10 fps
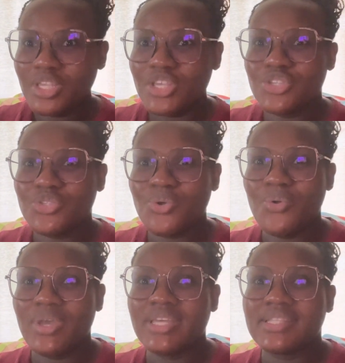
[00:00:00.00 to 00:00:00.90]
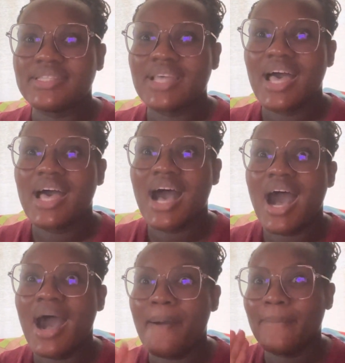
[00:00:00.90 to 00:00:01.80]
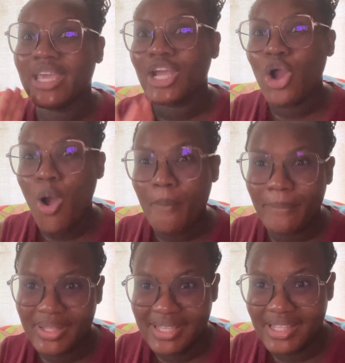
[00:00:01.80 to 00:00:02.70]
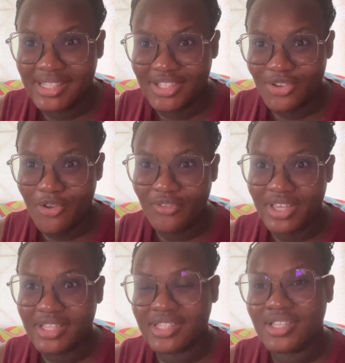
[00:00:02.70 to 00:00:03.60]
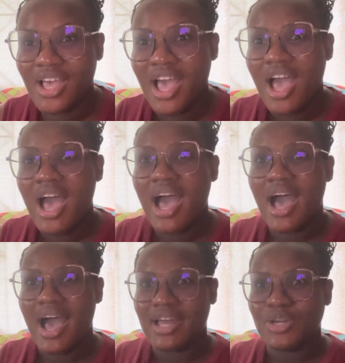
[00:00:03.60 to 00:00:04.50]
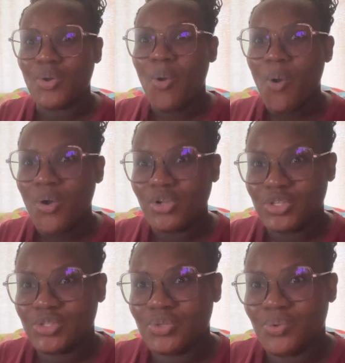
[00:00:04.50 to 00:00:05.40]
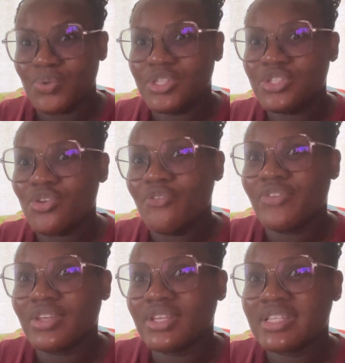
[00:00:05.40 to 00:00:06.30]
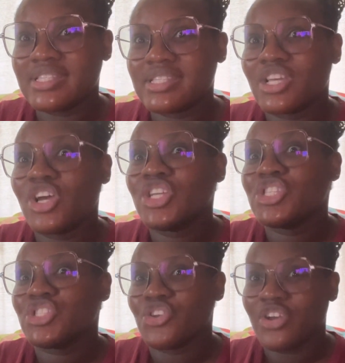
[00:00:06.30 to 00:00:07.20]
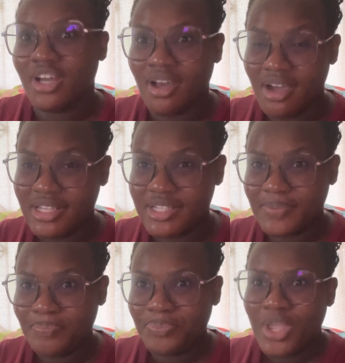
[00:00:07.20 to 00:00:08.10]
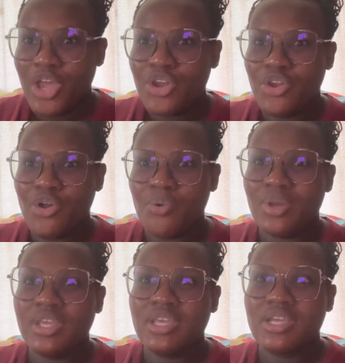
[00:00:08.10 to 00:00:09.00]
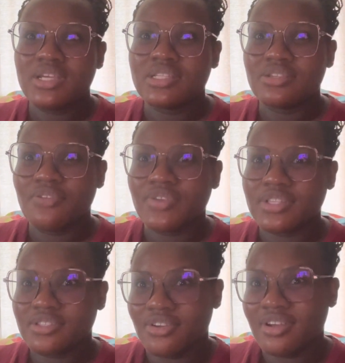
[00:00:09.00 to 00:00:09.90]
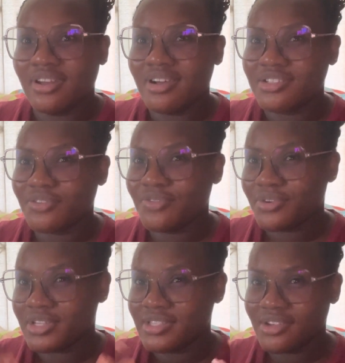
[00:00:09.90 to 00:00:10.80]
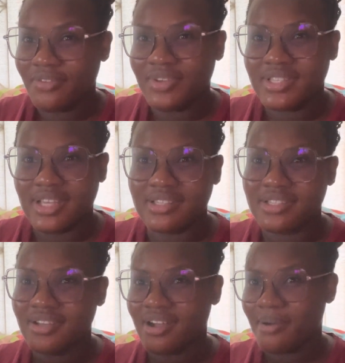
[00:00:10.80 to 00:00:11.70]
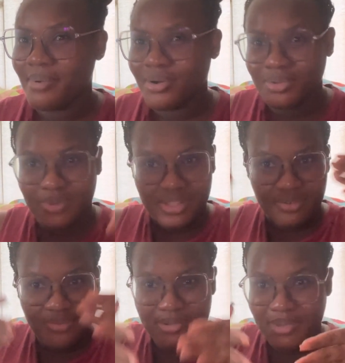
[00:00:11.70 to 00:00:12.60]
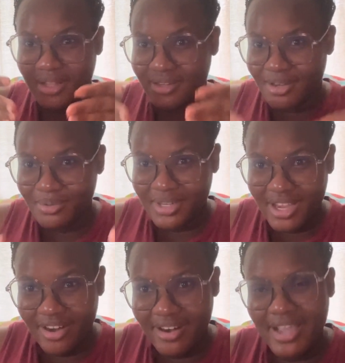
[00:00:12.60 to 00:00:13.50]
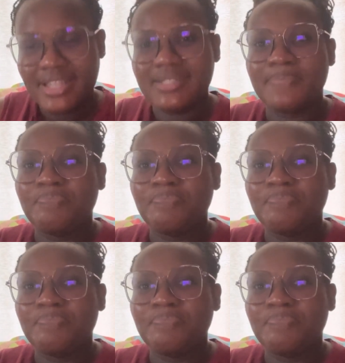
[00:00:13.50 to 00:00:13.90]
So it's incompetent cervix and also cervix cerclage. Now when you hear cervix cerclage, of course cervix has to talk about with the female down there, right?